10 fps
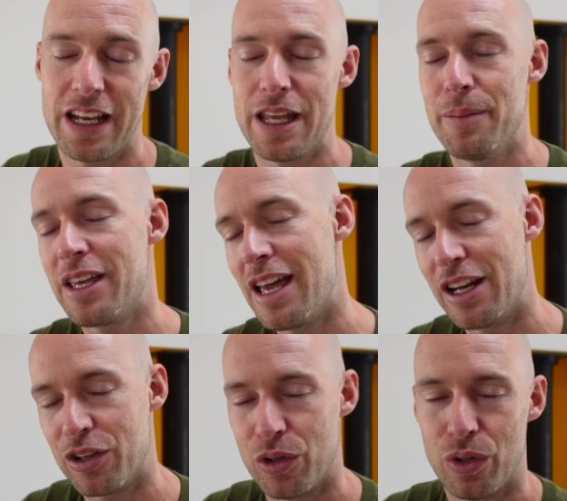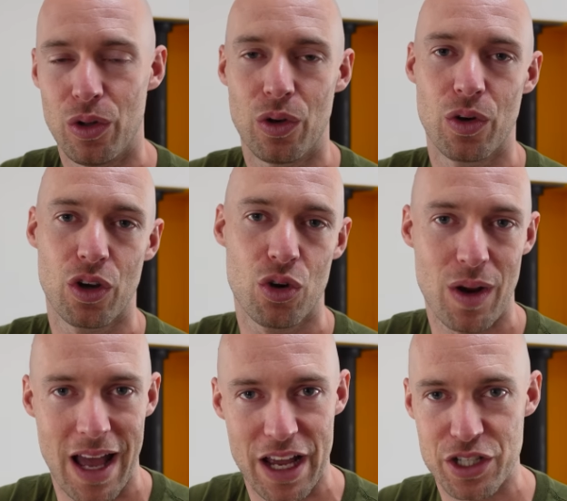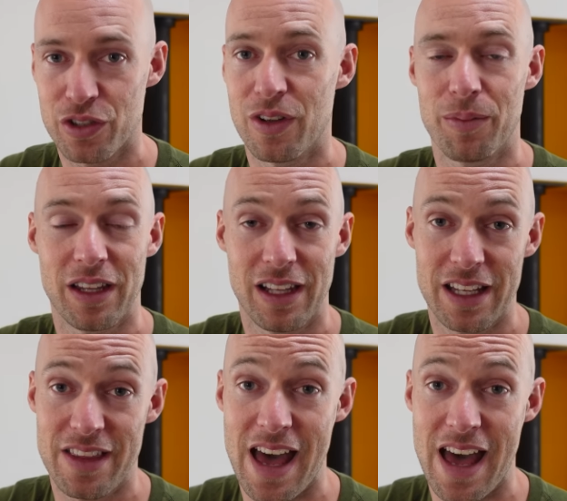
a mechanical or a crash or something like